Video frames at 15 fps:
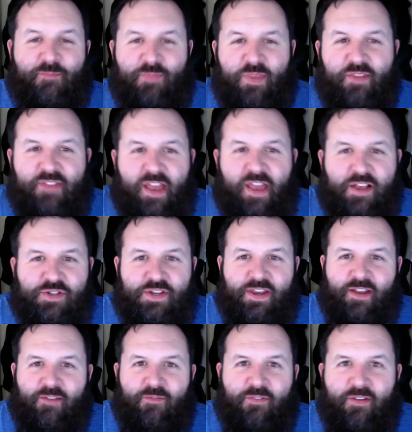It's actually
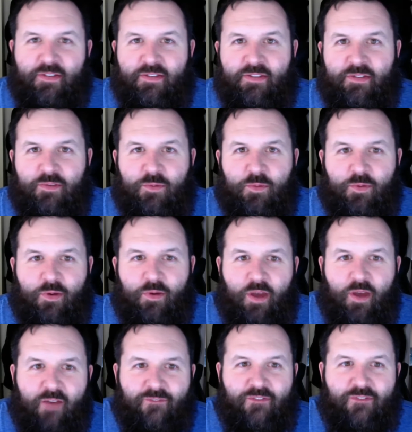kind of fun to
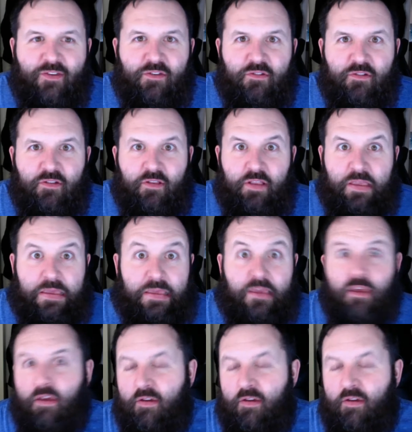officially